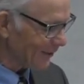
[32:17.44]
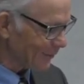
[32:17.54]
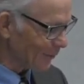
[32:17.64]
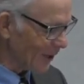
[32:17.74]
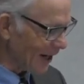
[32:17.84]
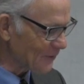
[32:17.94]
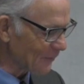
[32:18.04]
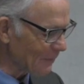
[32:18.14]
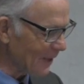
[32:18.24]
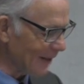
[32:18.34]
Through God's
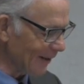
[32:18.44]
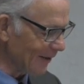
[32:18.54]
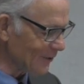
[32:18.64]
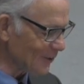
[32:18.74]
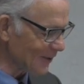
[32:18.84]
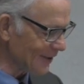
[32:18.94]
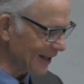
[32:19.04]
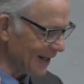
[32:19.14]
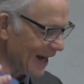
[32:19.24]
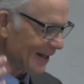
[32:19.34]
forbearance,
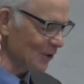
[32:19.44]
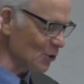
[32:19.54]
he hadn't